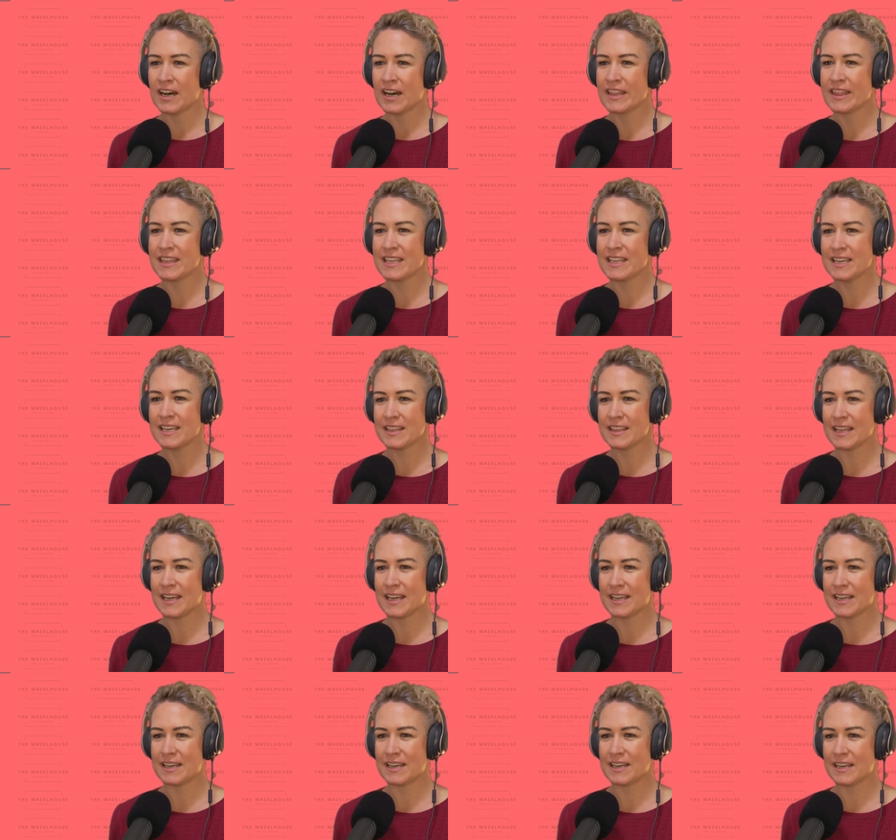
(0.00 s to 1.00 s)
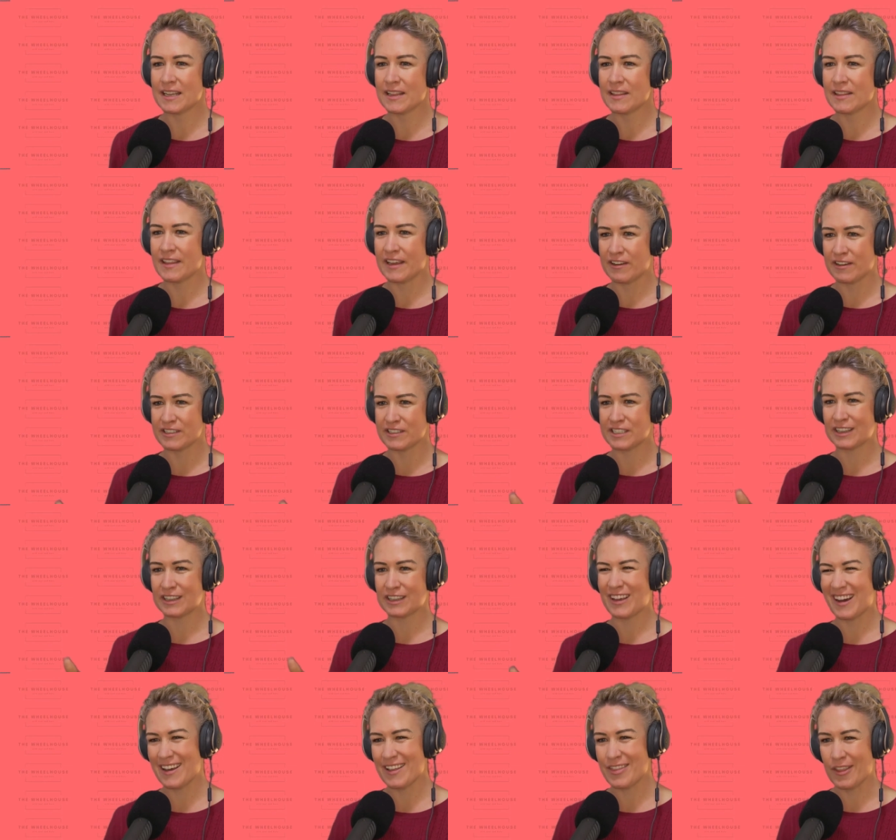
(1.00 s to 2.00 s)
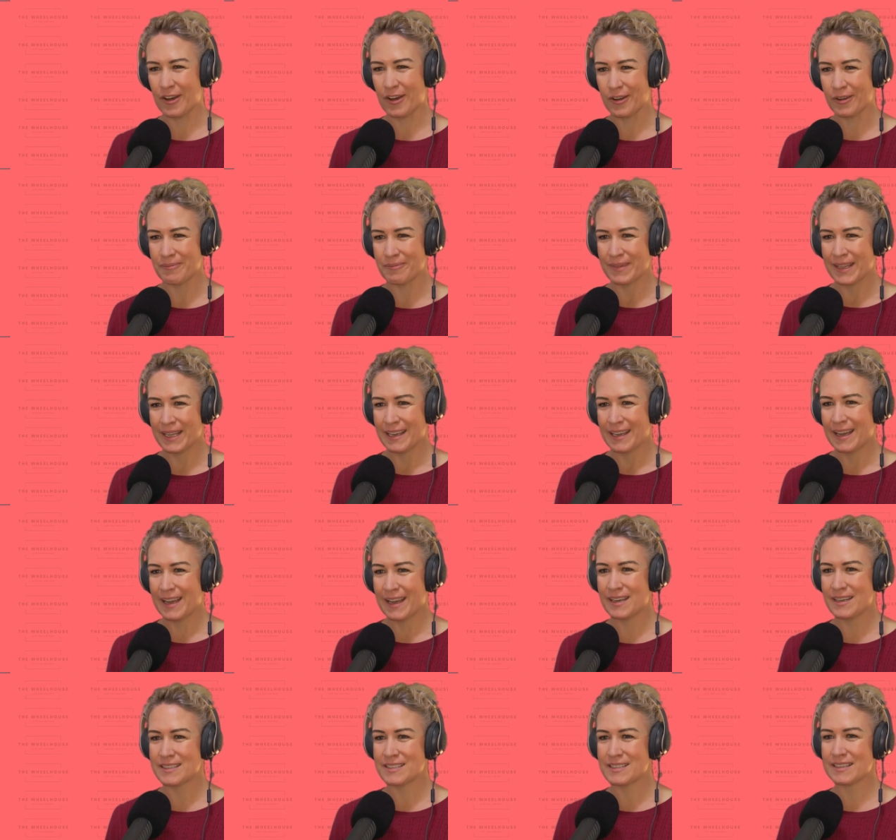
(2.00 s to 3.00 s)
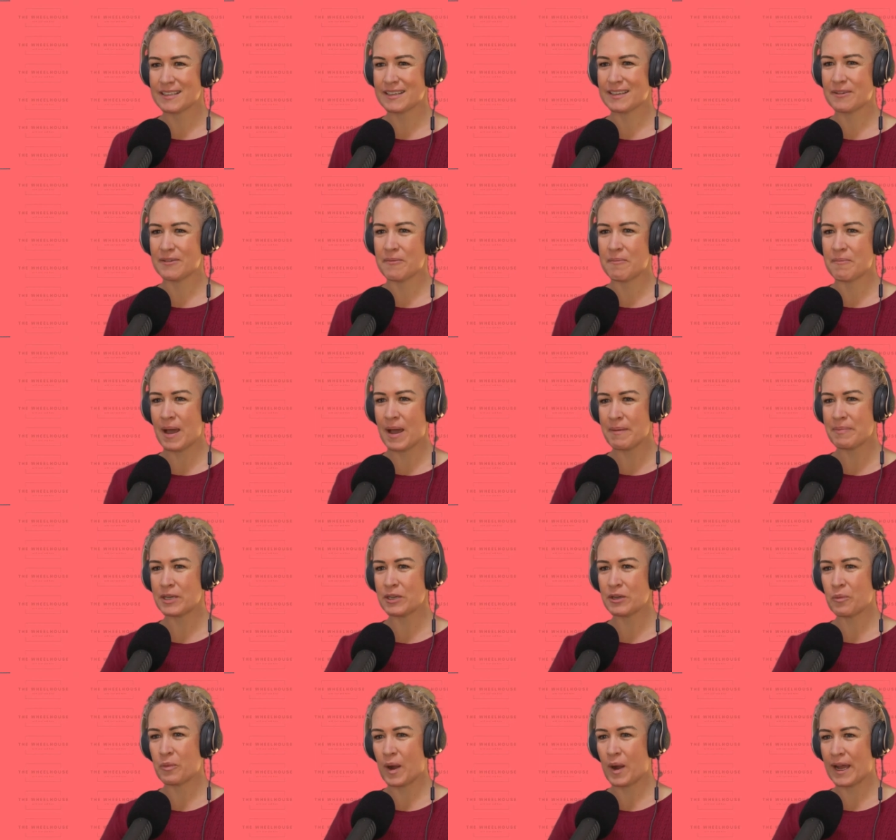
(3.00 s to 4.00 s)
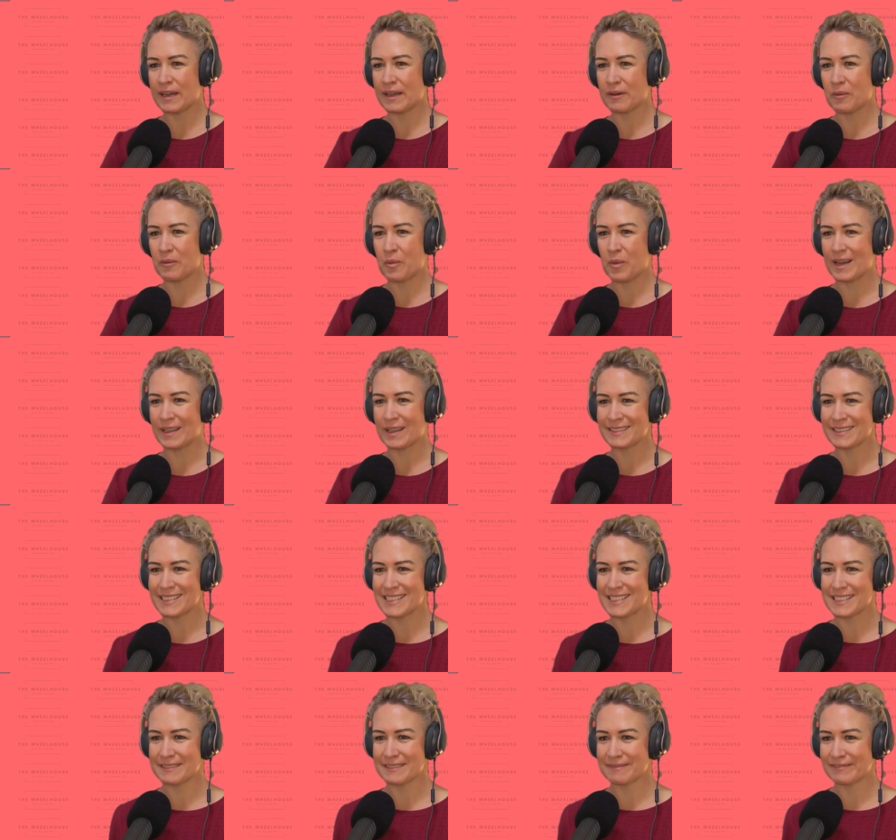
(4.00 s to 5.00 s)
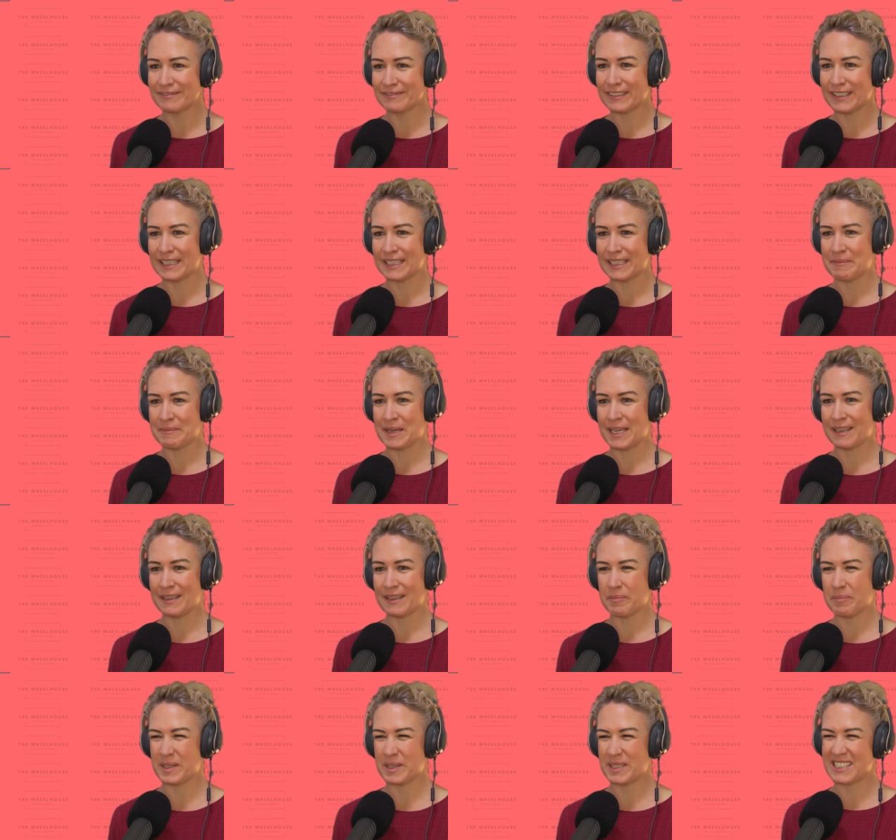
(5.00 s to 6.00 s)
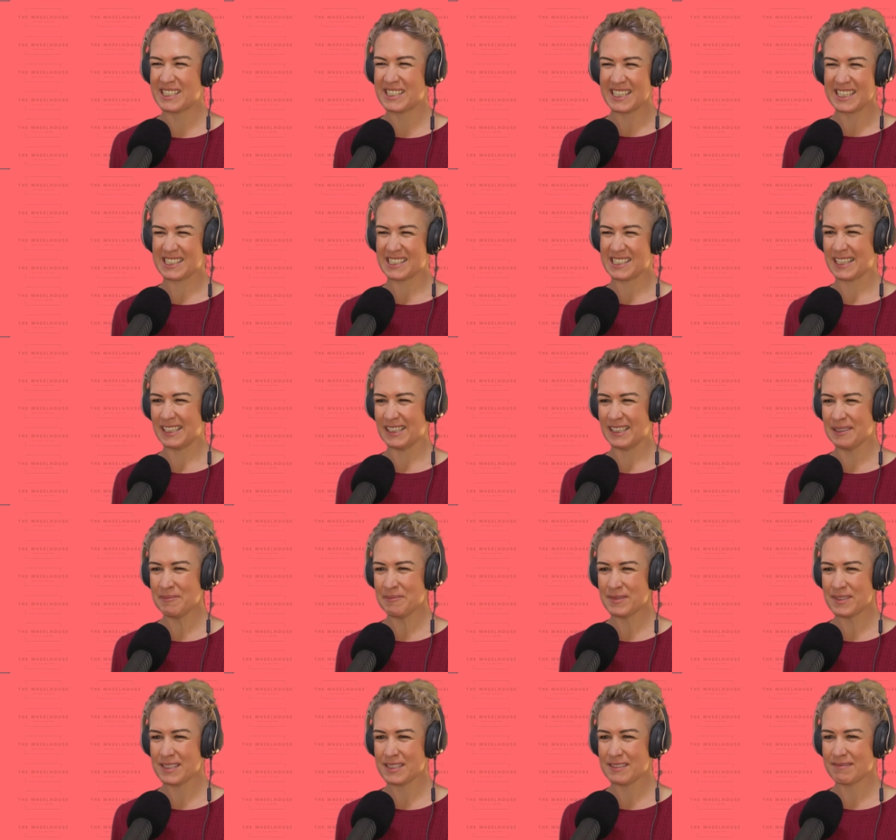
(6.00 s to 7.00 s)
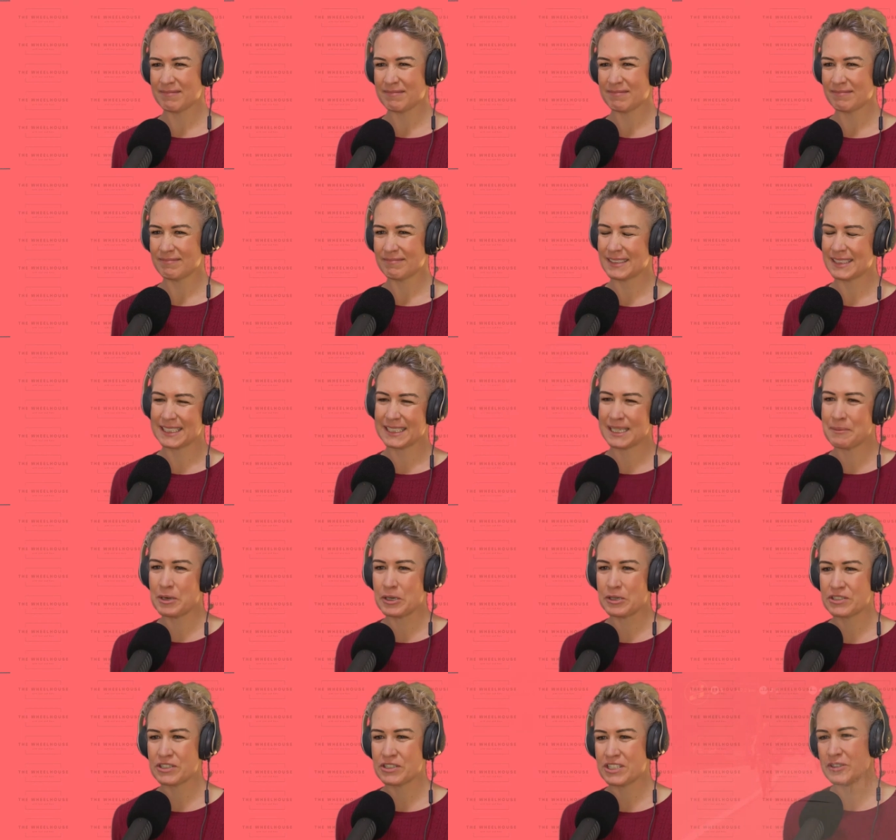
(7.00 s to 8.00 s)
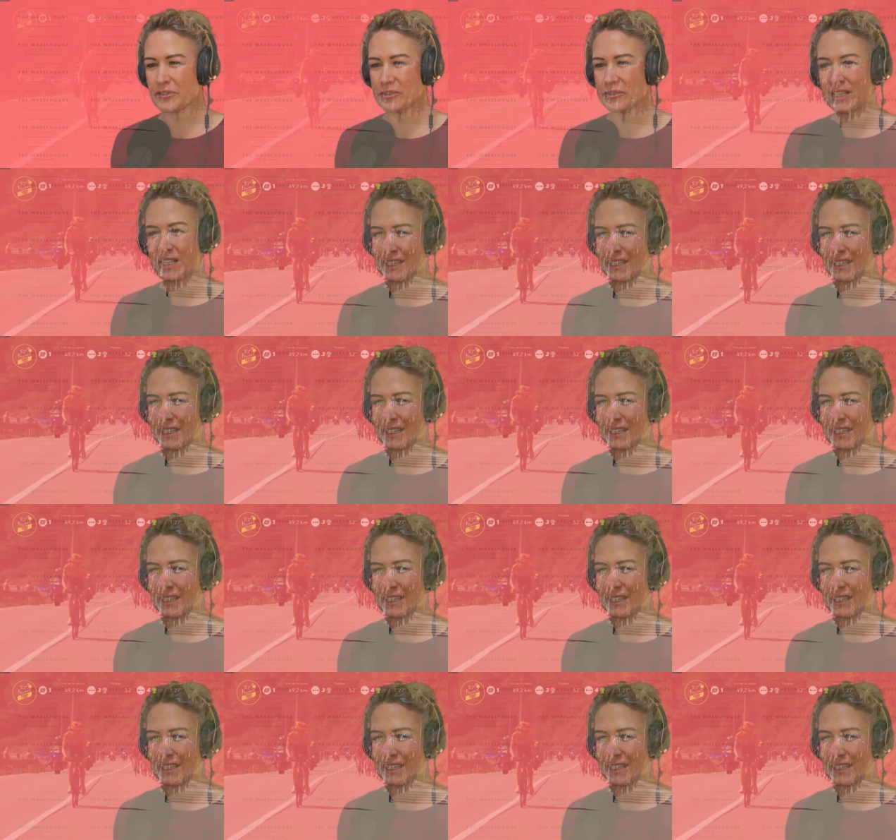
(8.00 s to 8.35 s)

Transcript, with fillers: I think that there is a line though, mm. and maybe you wait once for Meek, but six times? Like, come on, okay, she's